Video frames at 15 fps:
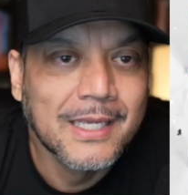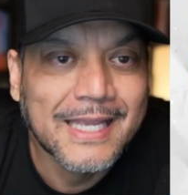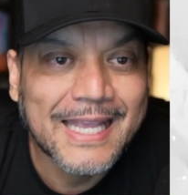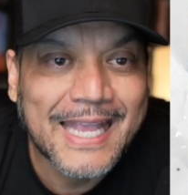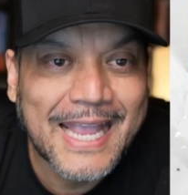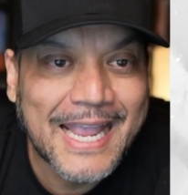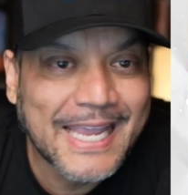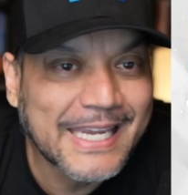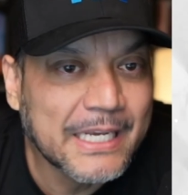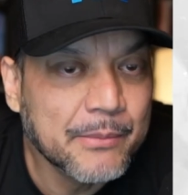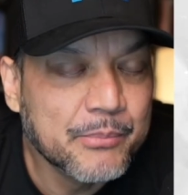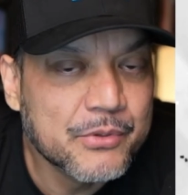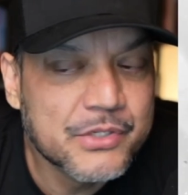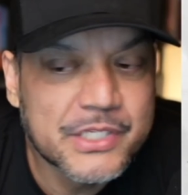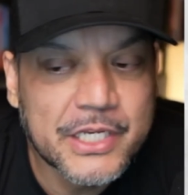
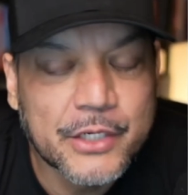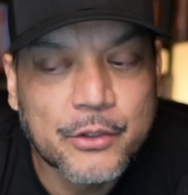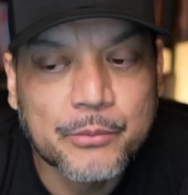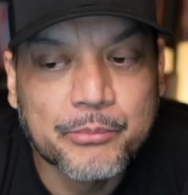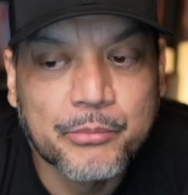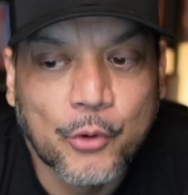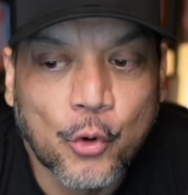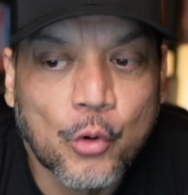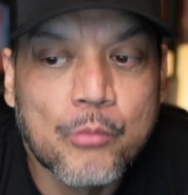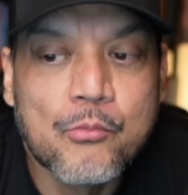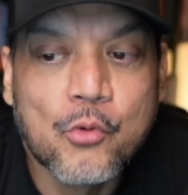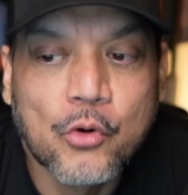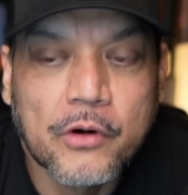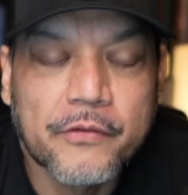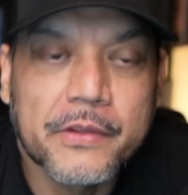80% or
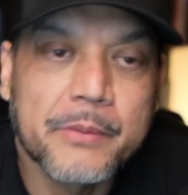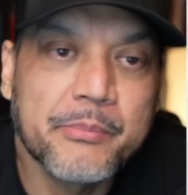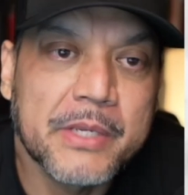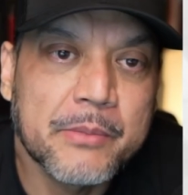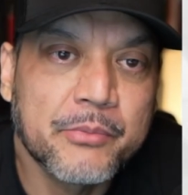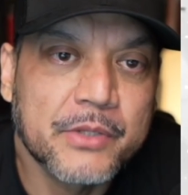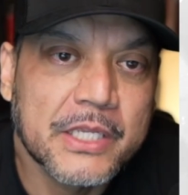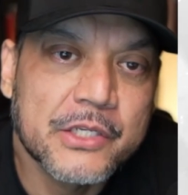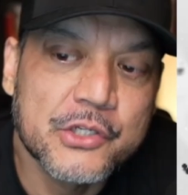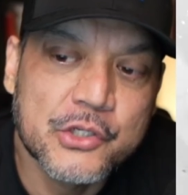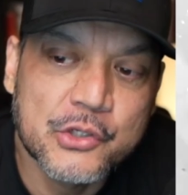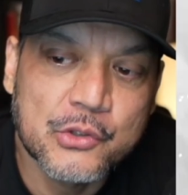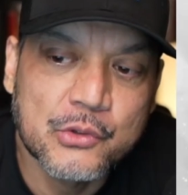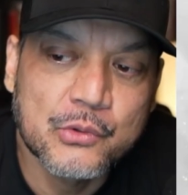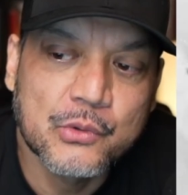more of the people that
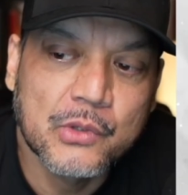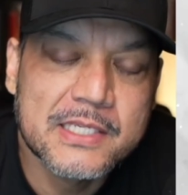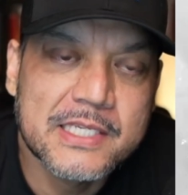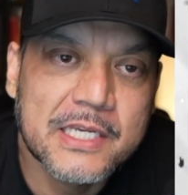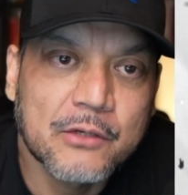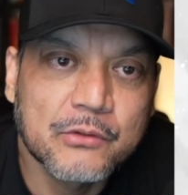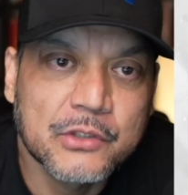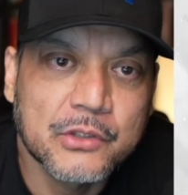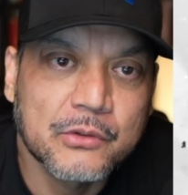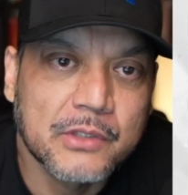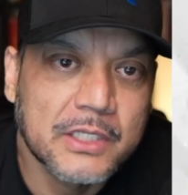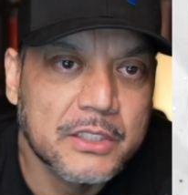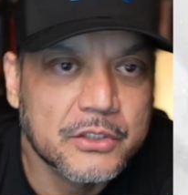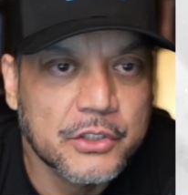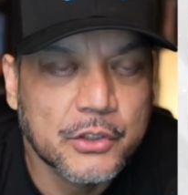you sell to,
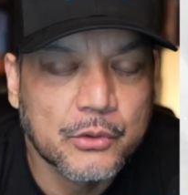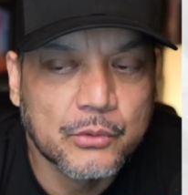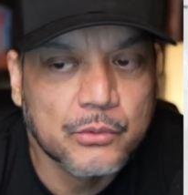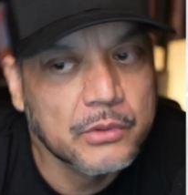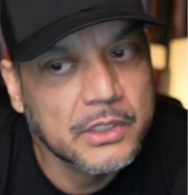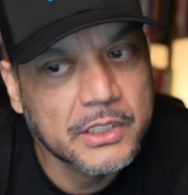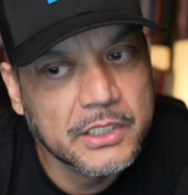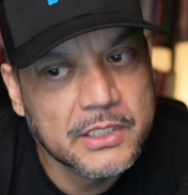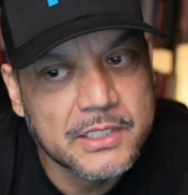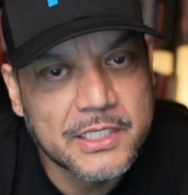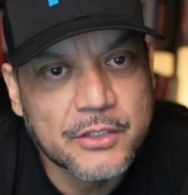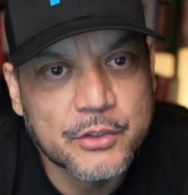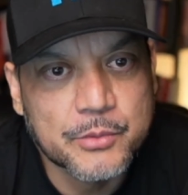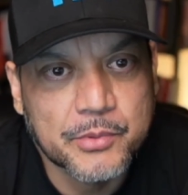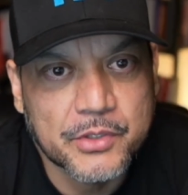unless you're a really good
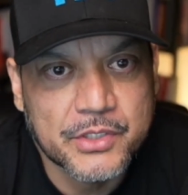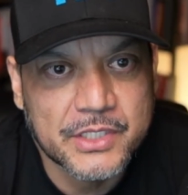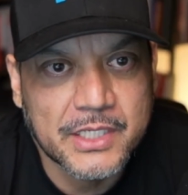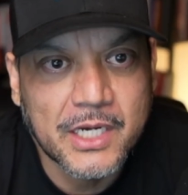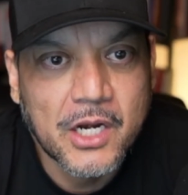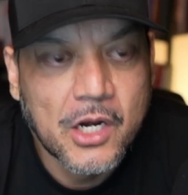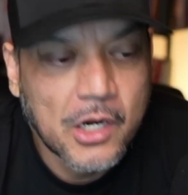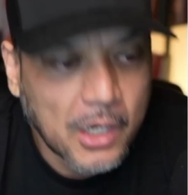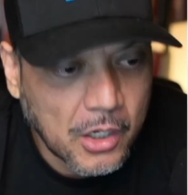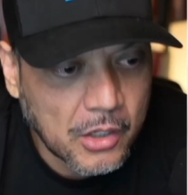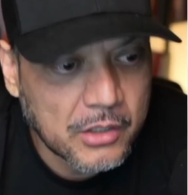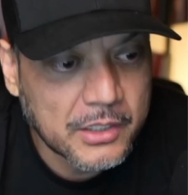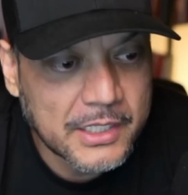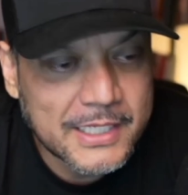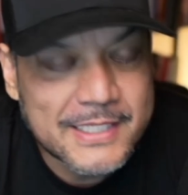salesperson,
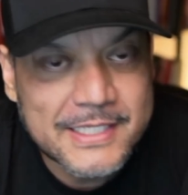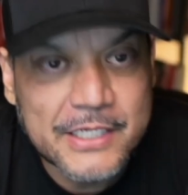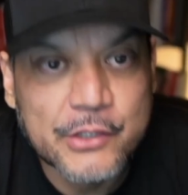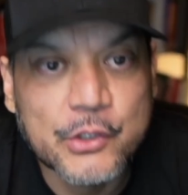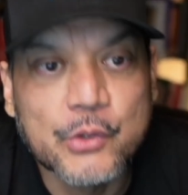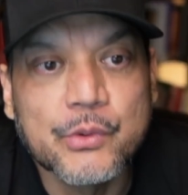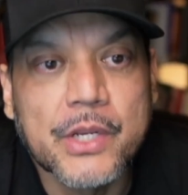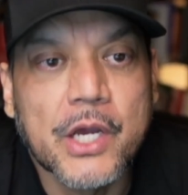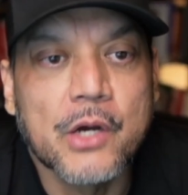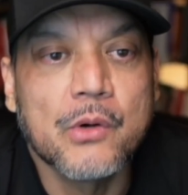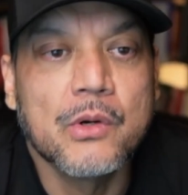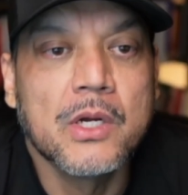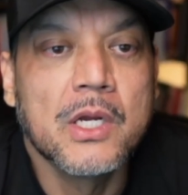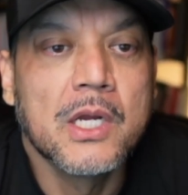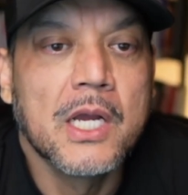are going to tell you no.
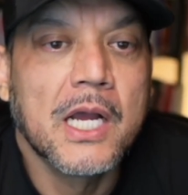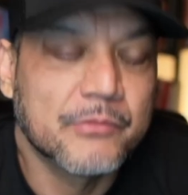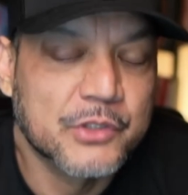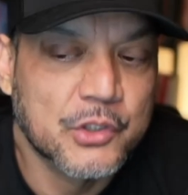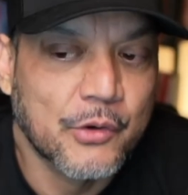So